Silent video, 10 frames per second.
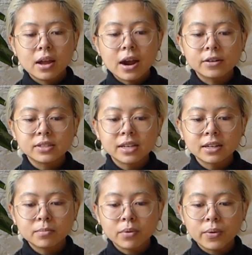Our
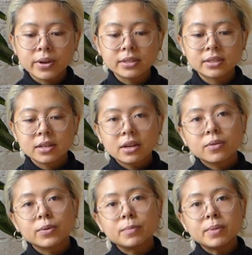second point
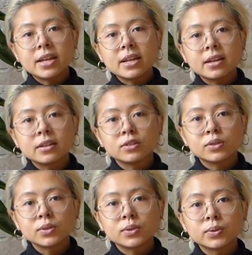would be
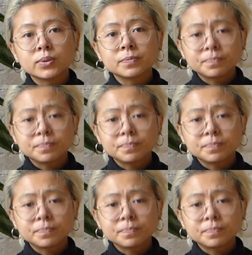to